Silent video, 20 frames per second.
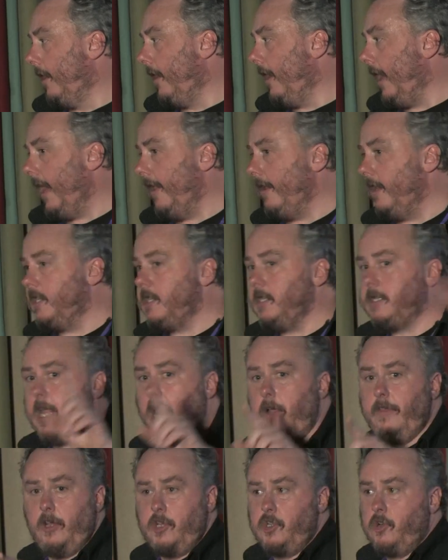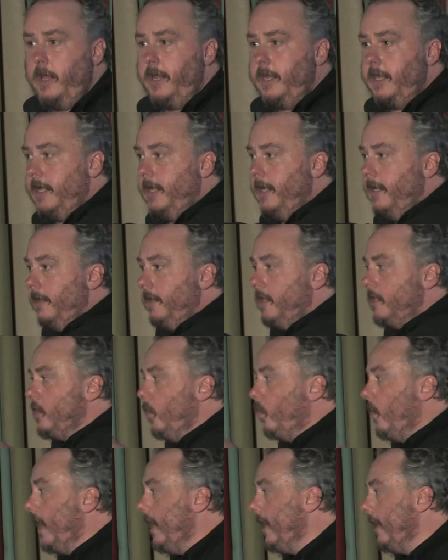And this is how they're trying to kill this
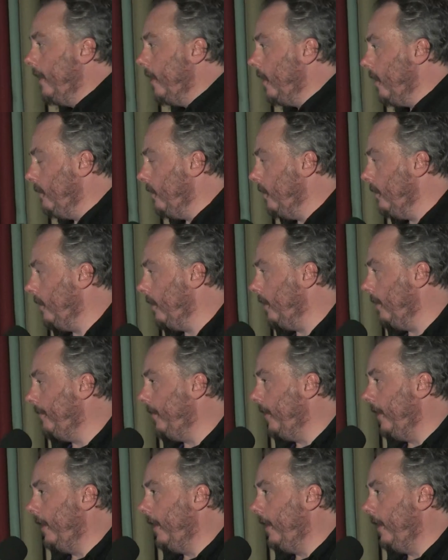awakening community.